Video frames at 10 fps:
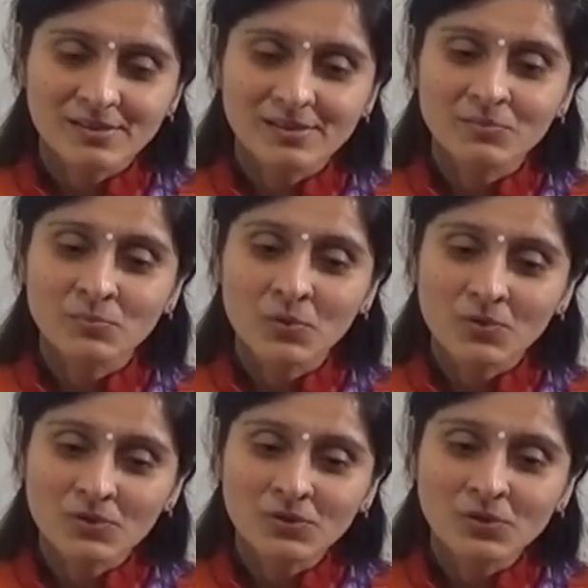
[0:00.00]
The
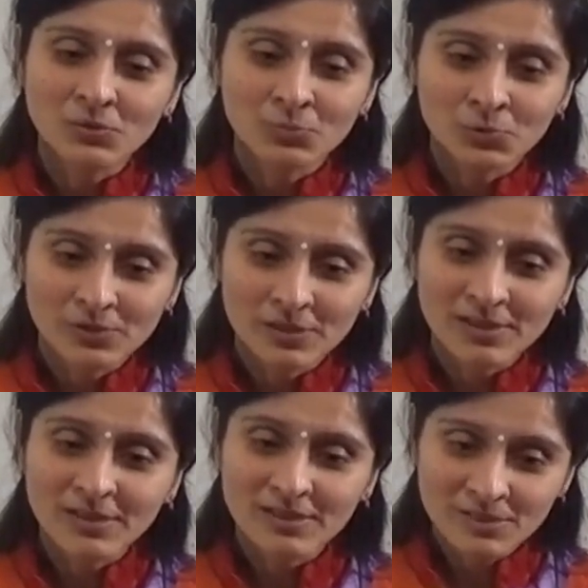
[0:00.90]
more your buddhi
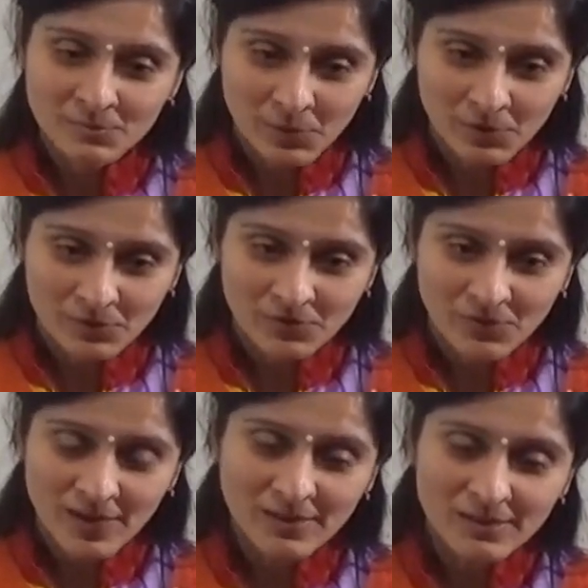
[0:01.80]
gets
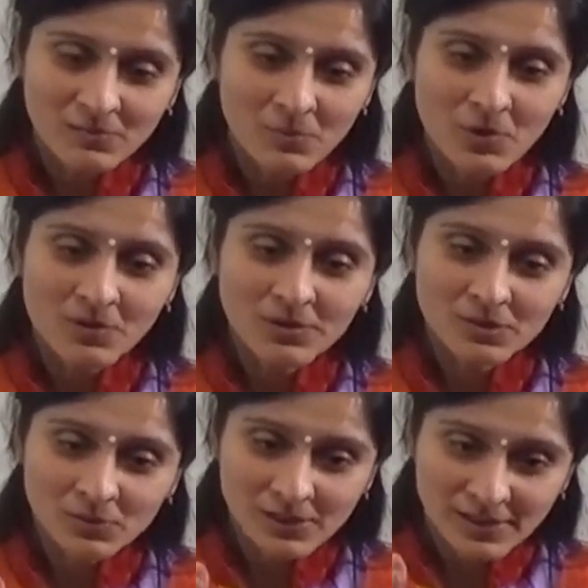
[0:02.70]
purified, the more it
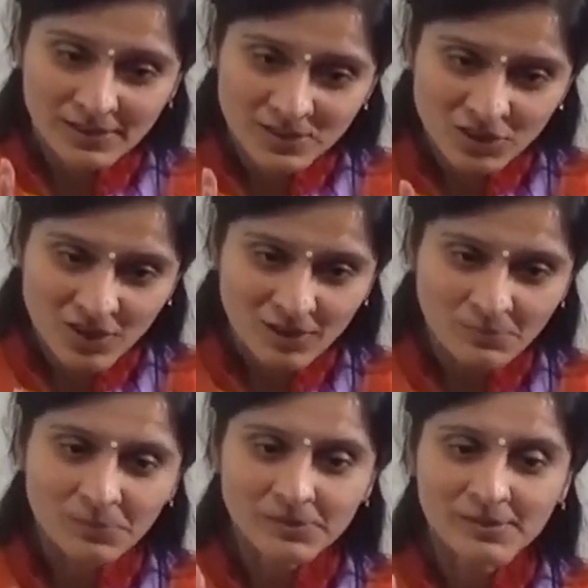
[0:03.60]
will get
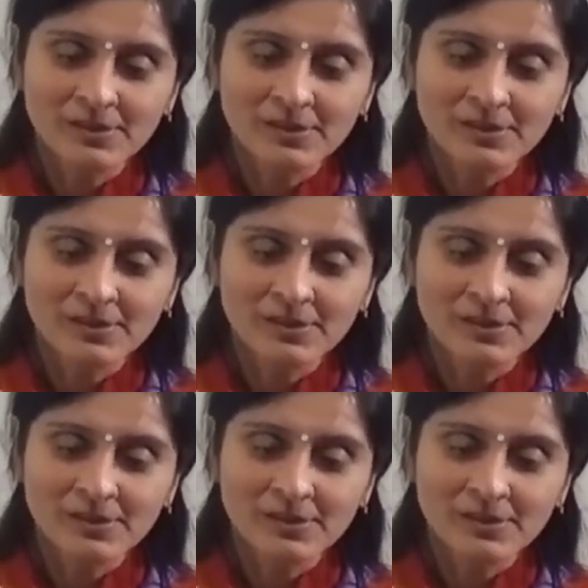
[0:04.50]
sharpened.